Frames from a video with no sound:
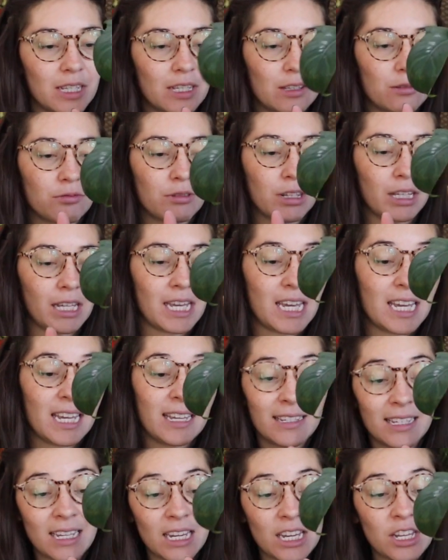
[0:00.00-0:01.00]
It's really
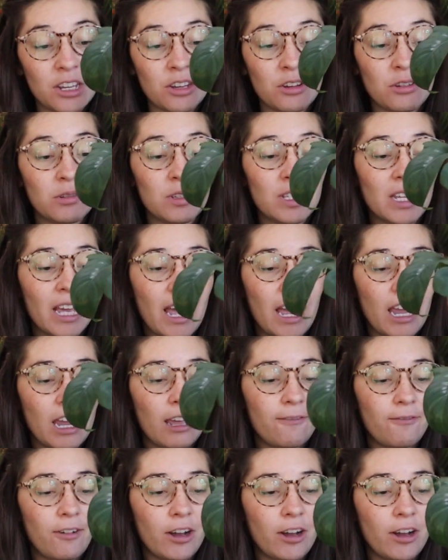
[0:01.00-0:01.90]
easy to use. It